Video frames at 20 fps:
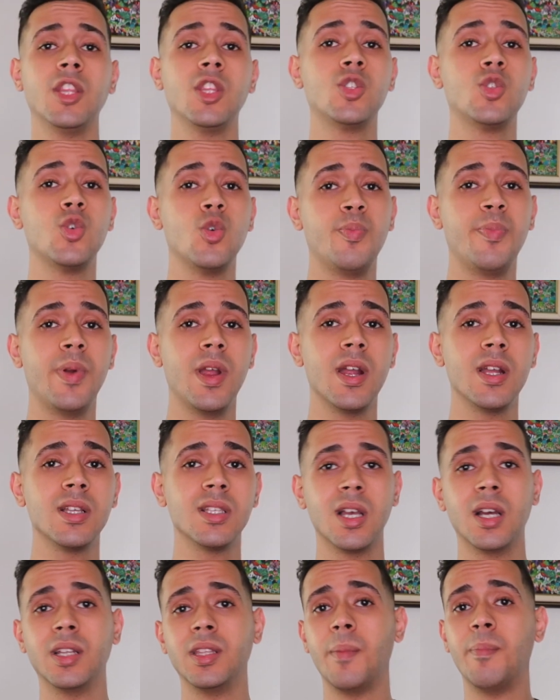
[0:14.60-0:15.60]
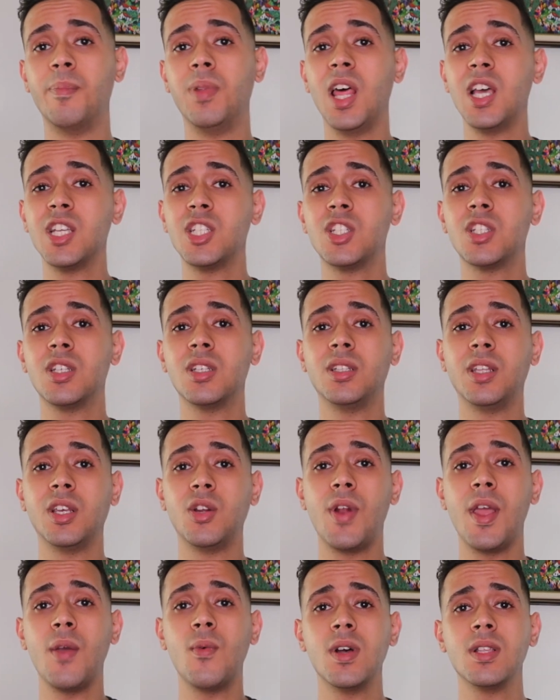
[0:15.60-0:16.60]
The other two pairs are the blush, the gray